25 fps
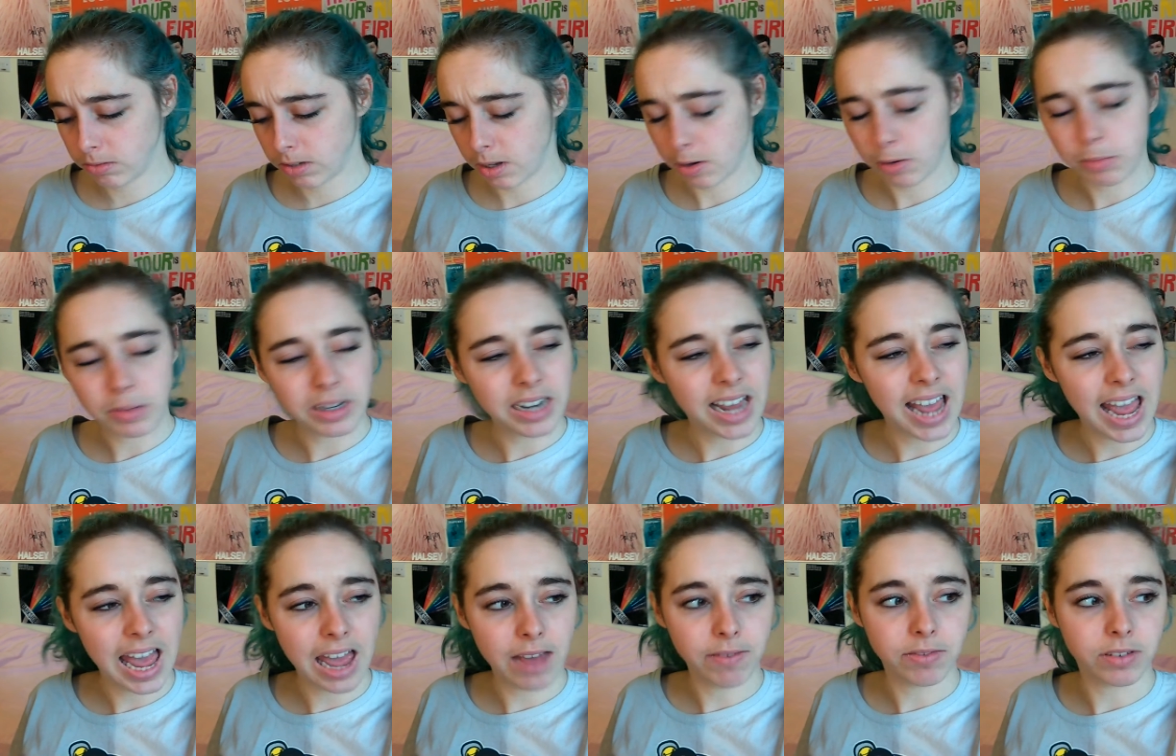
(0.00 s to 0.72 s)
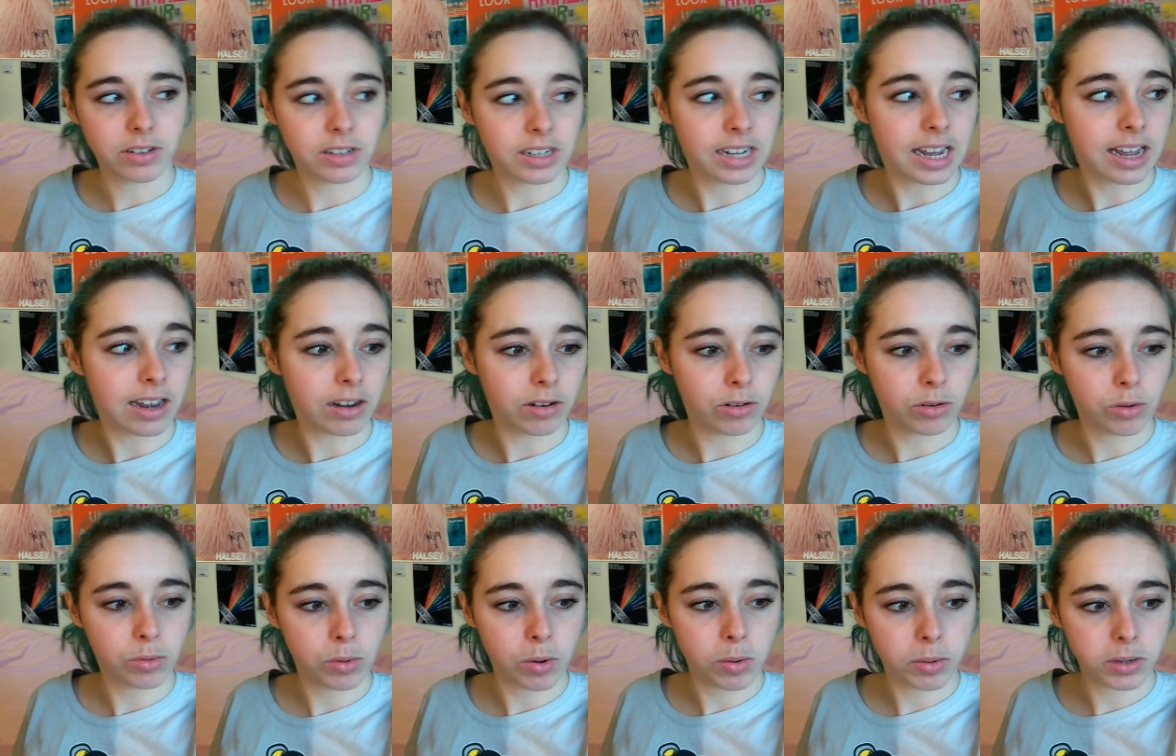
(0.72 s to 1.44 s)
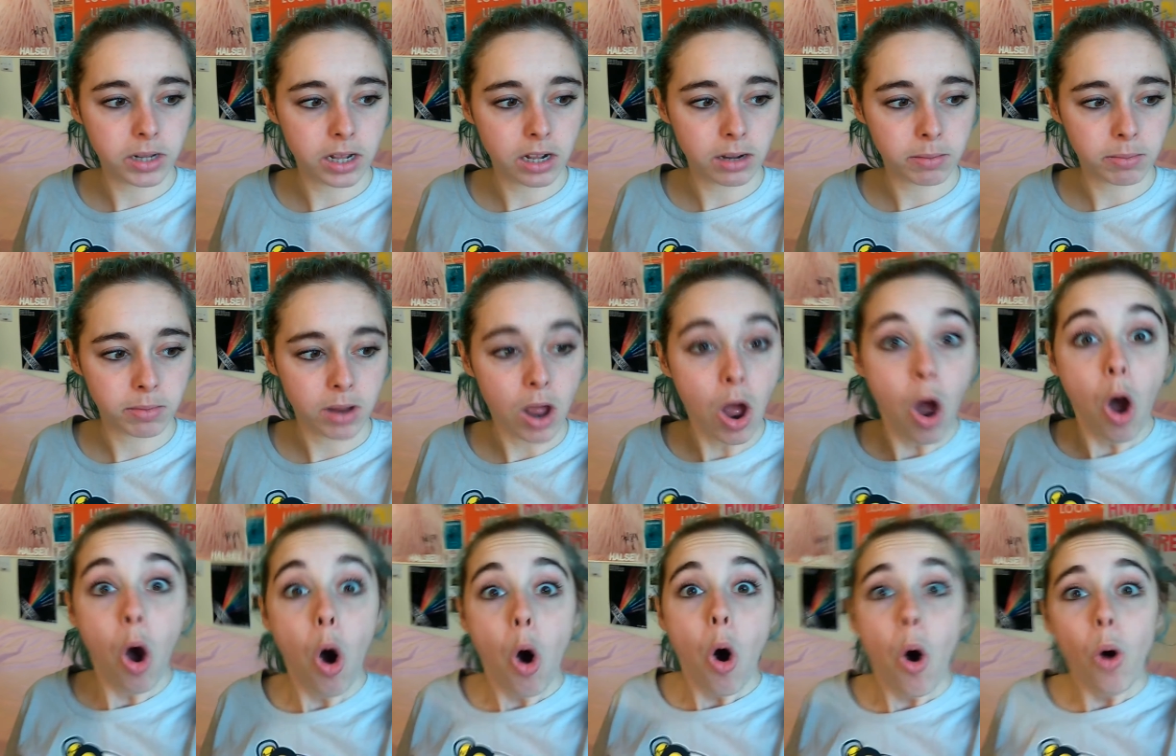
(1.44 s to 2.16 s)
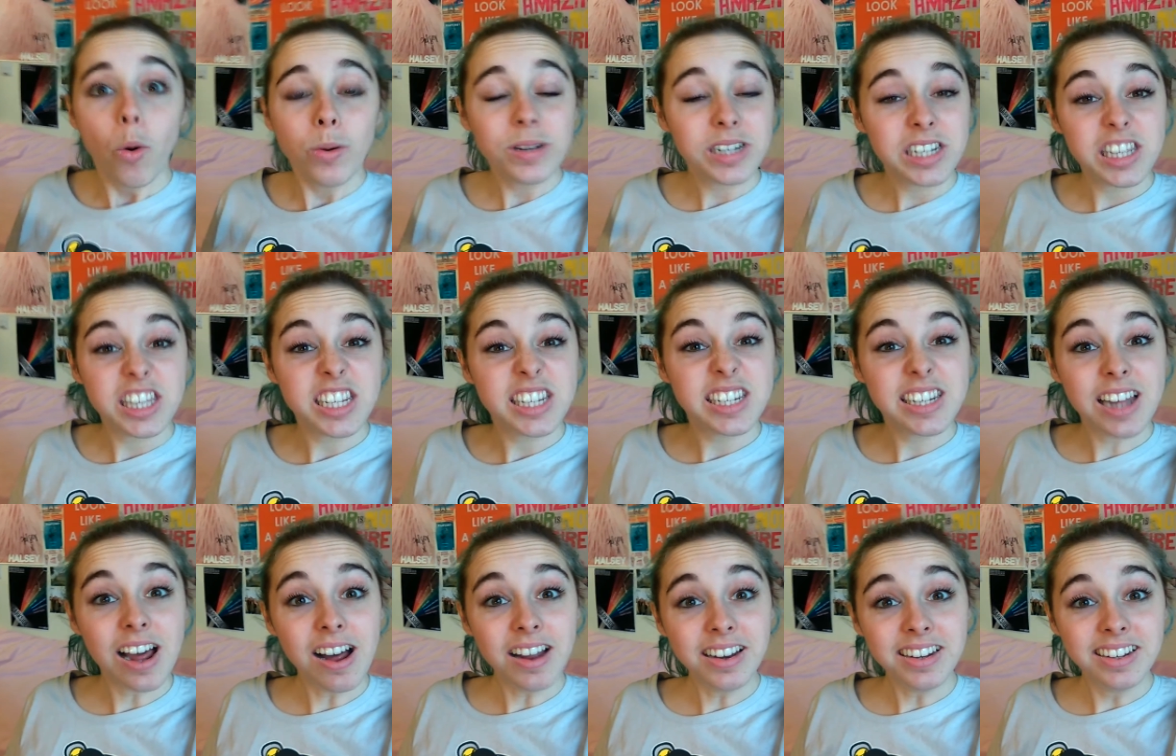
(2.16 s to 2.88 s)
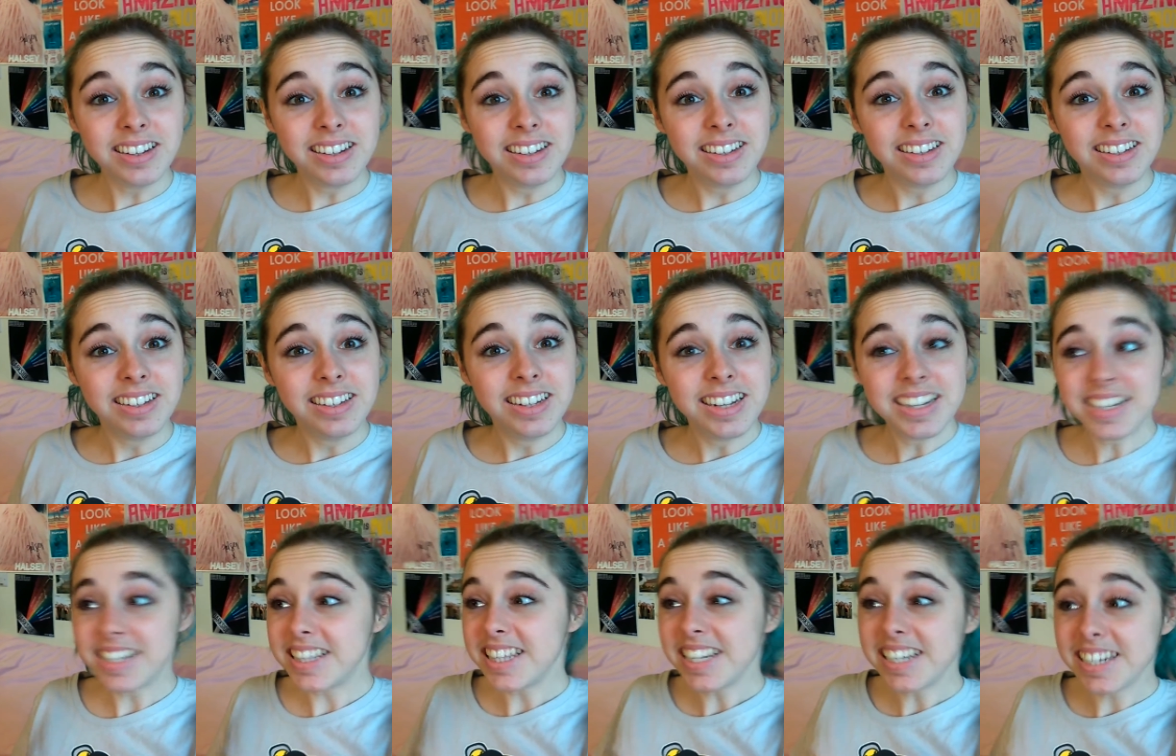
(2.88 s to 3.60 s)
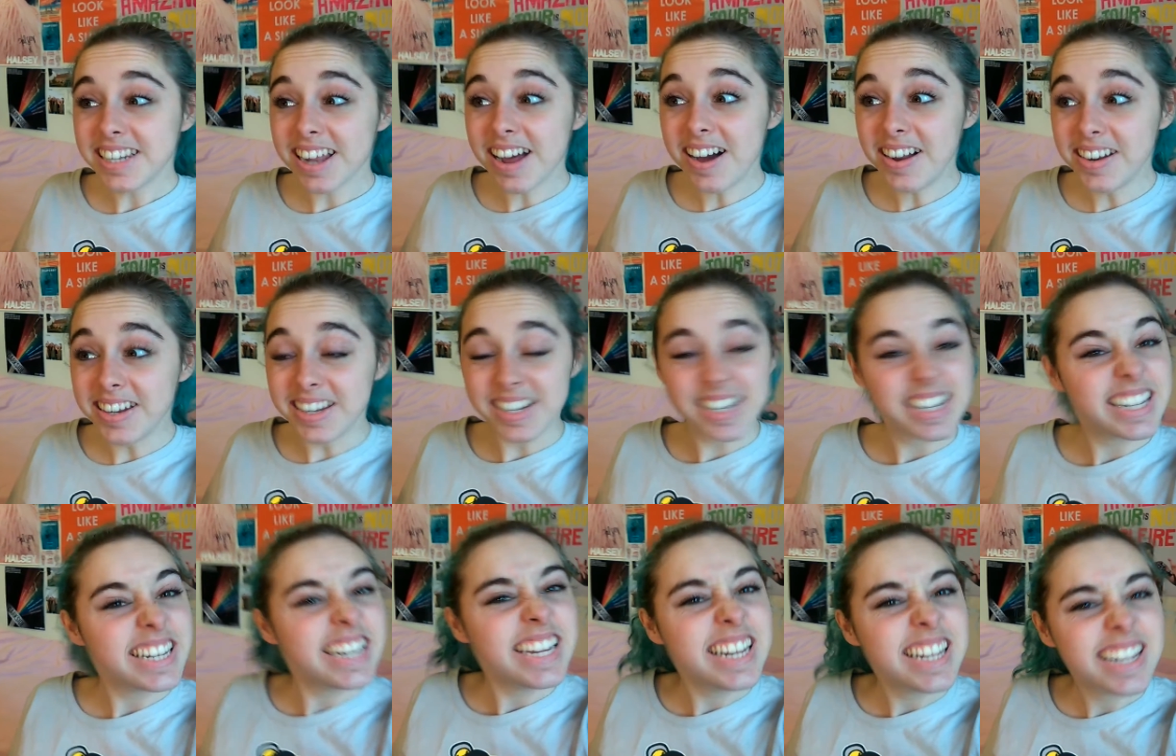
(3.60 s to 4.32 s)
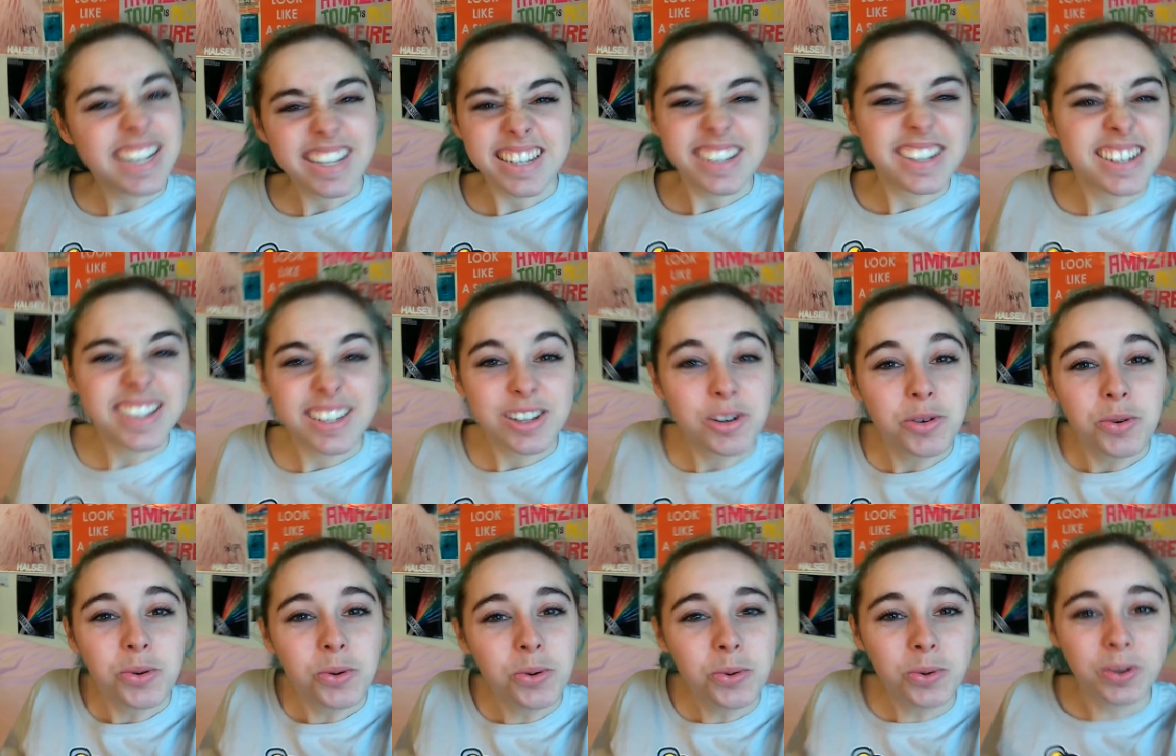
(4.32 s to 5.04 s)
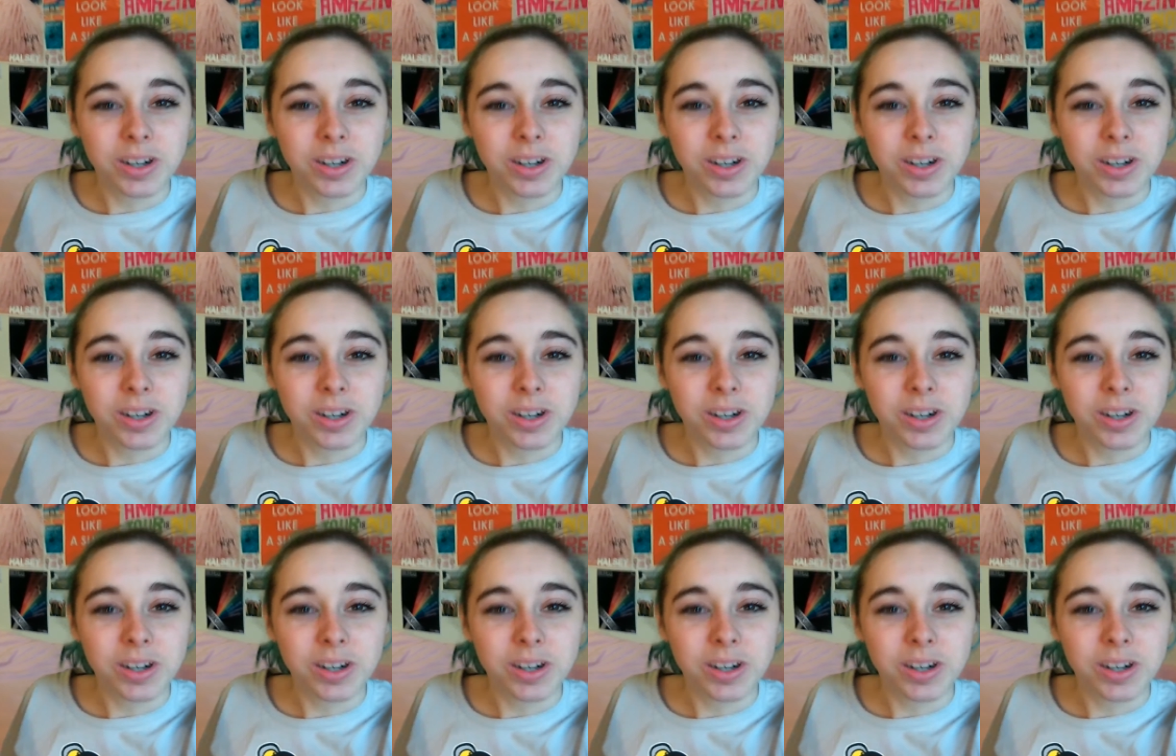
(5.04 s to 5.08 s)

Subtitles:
I mean heaven candle. What would that... Oh, it's the sun! It's the sun! See, that's just cool.